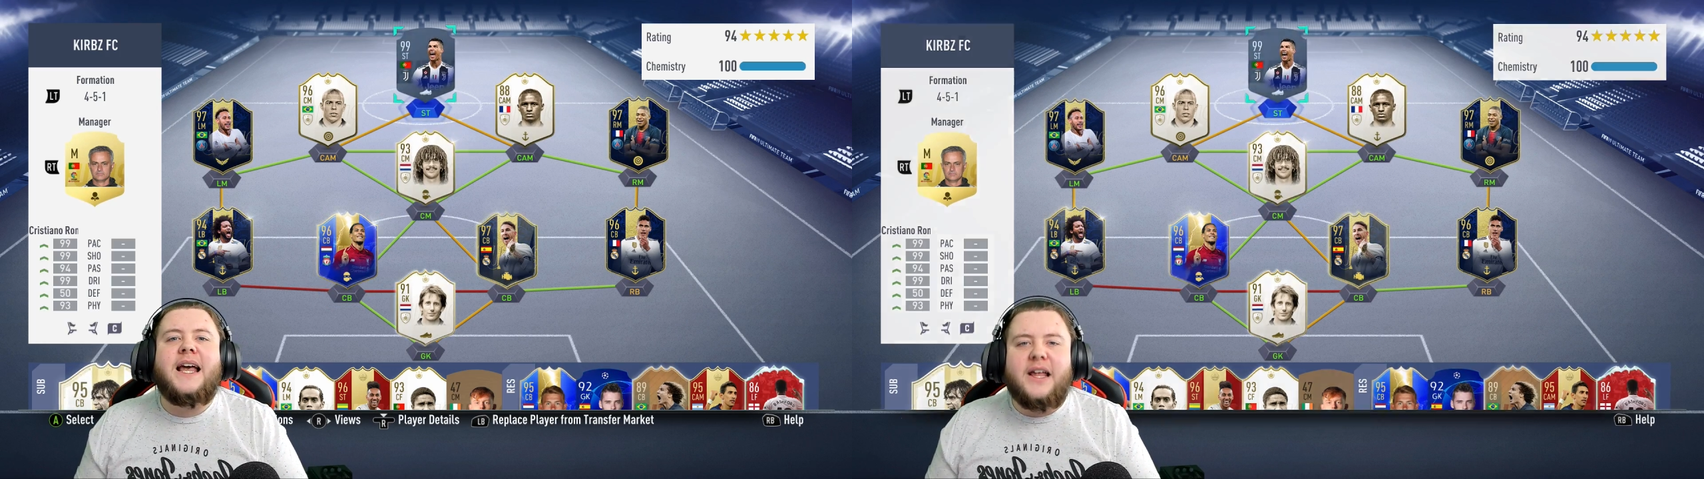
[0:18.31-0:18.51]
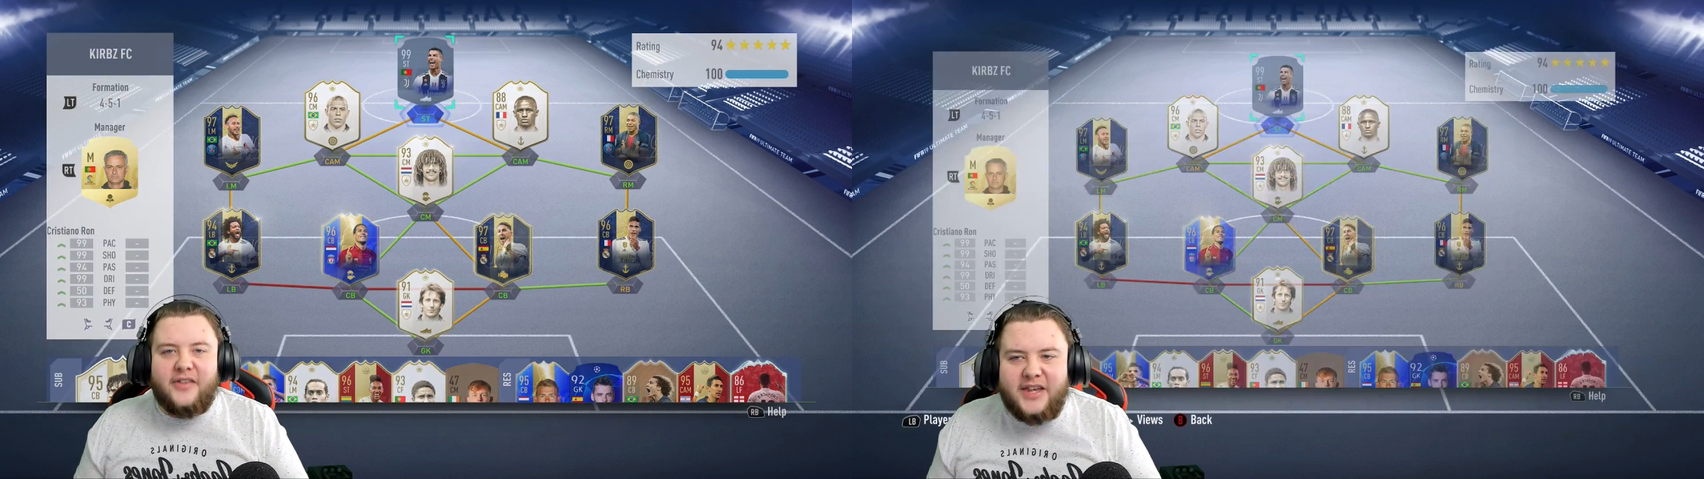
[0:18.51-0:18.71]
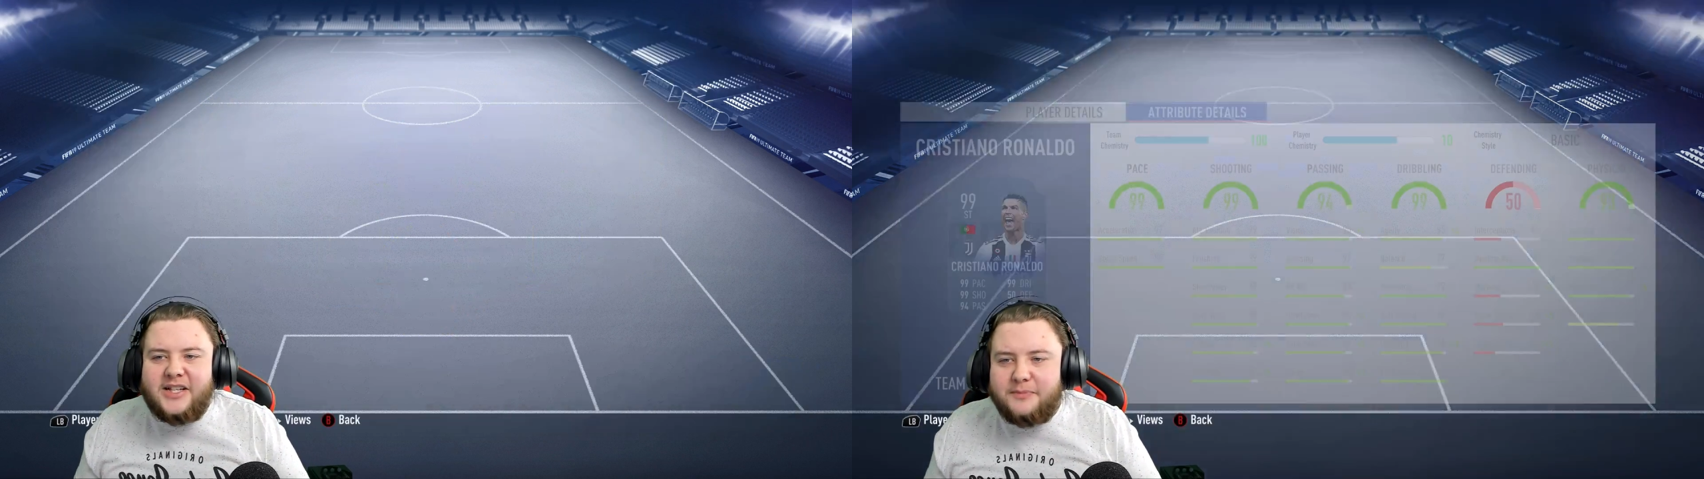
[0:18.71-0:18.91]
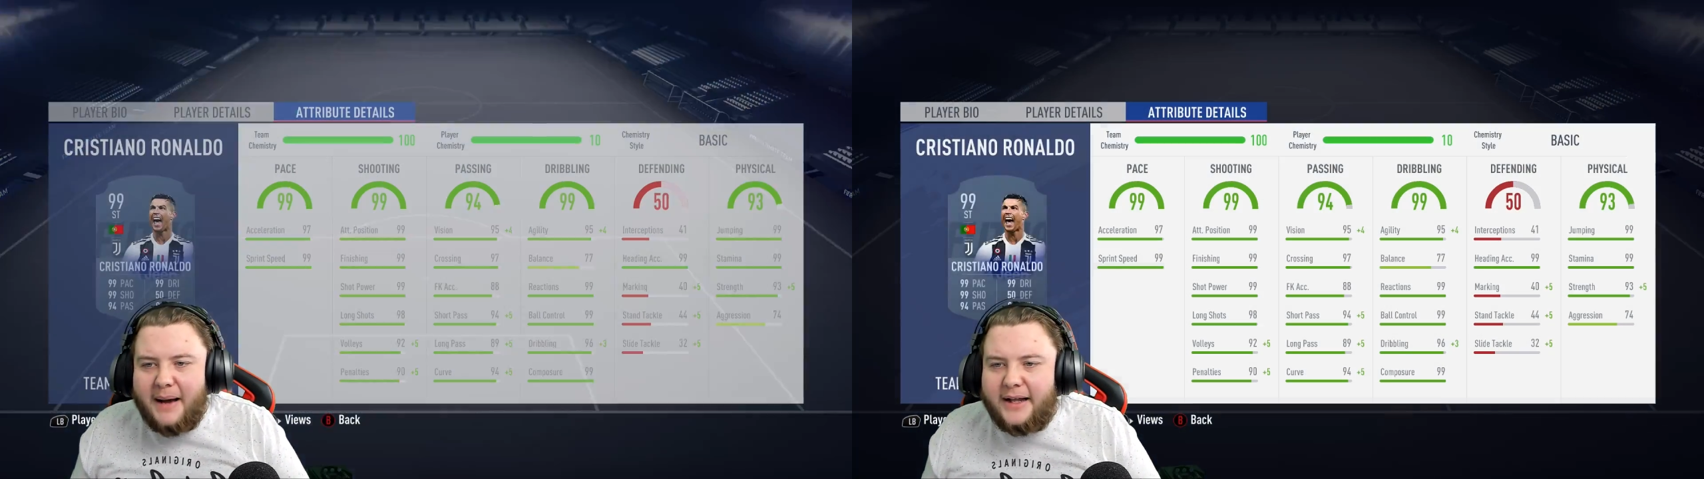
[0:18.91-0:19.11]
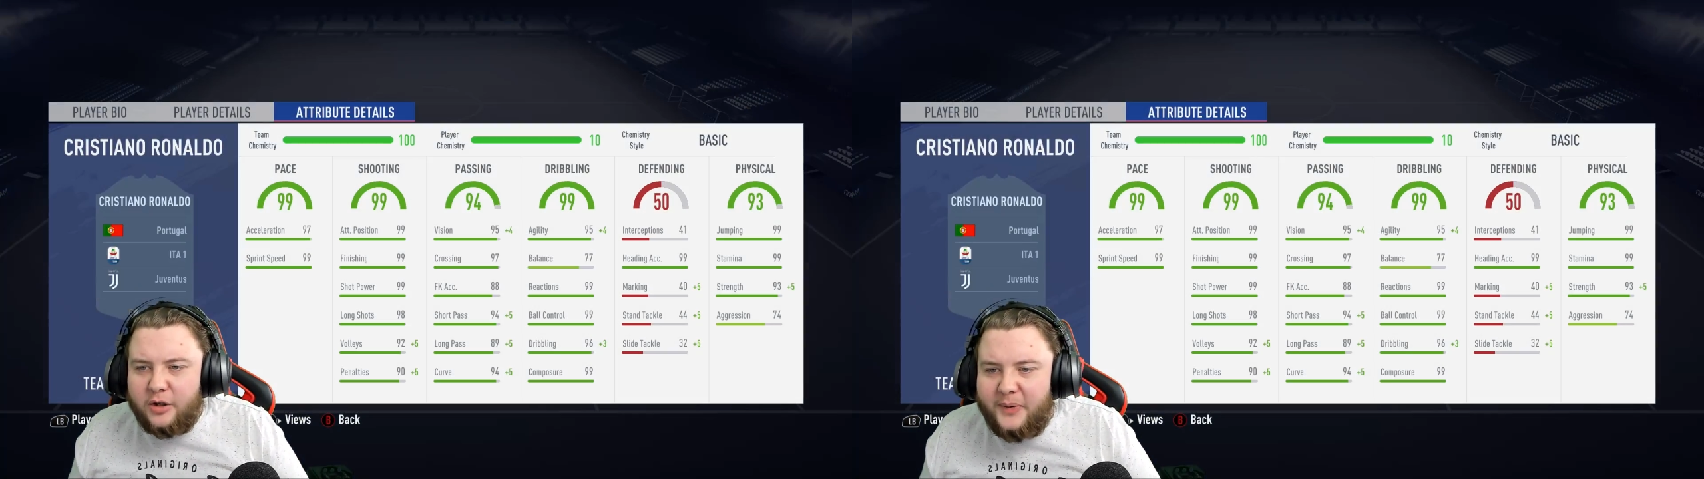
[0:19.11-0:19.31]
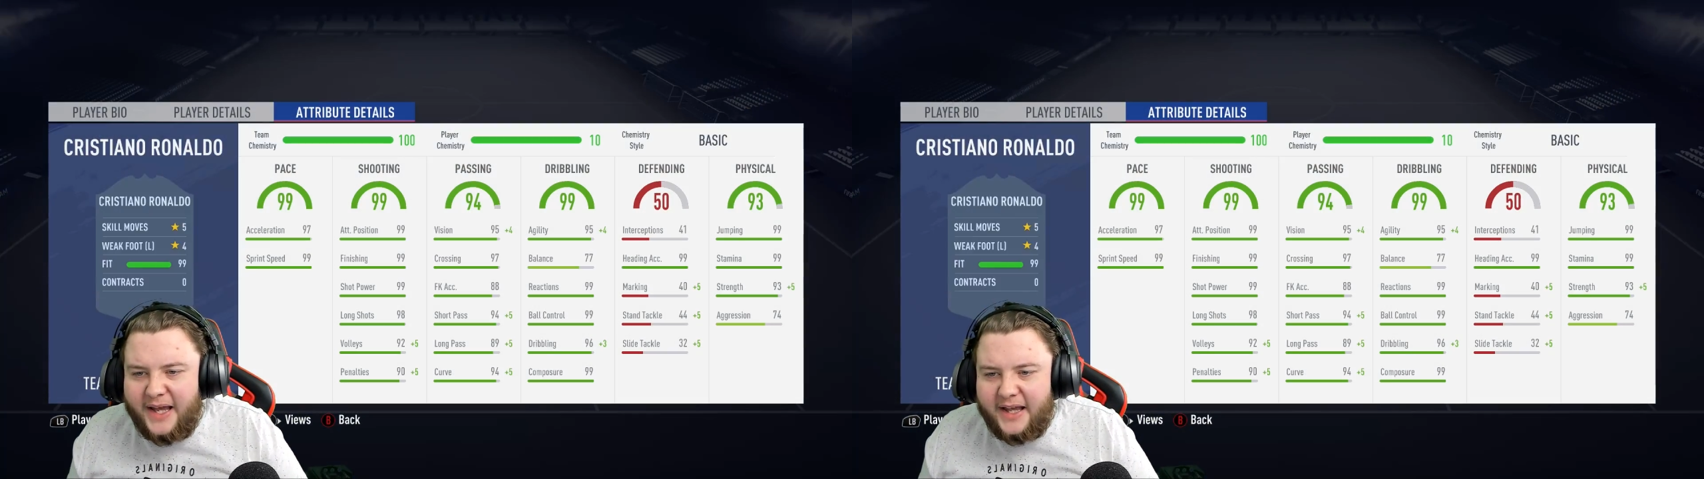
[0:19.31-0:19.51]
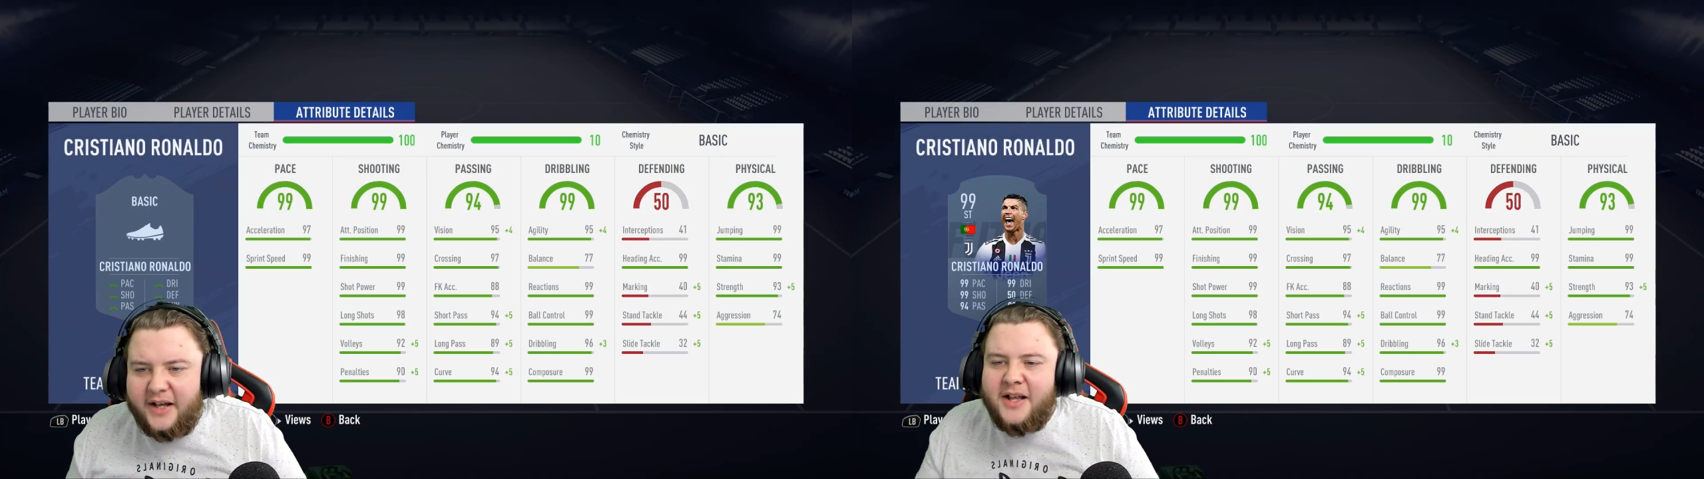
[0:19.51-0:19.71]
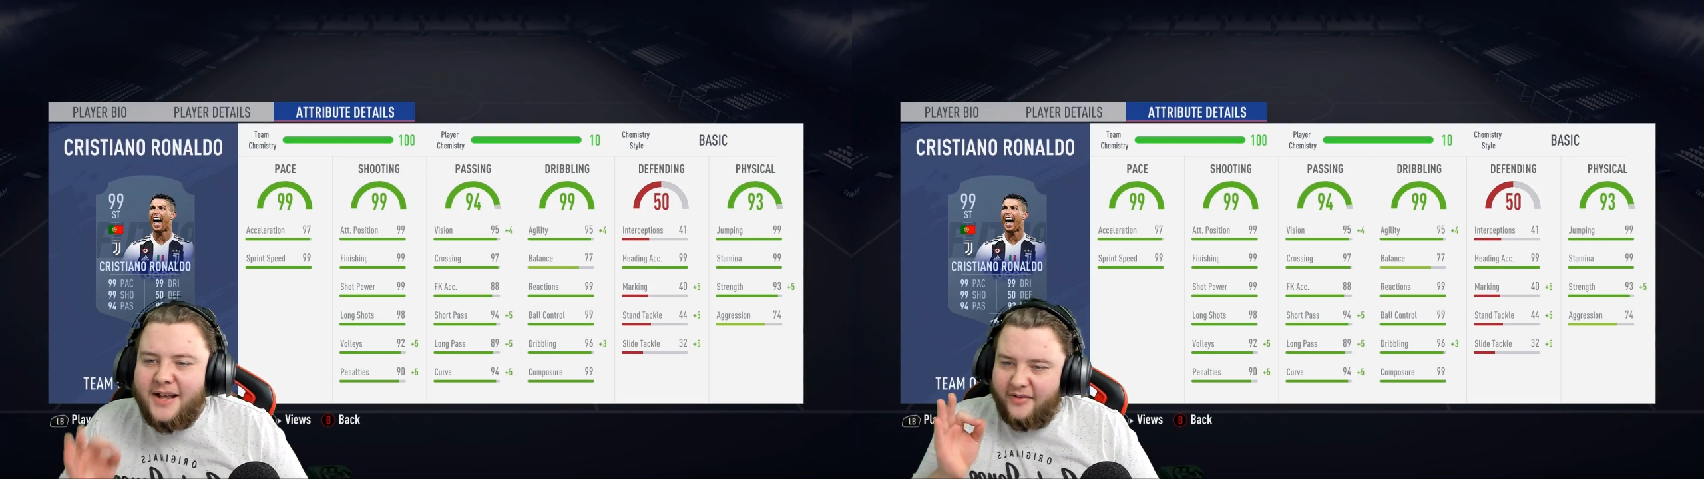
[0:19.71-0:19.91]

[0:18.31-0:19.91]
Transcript: this man up here,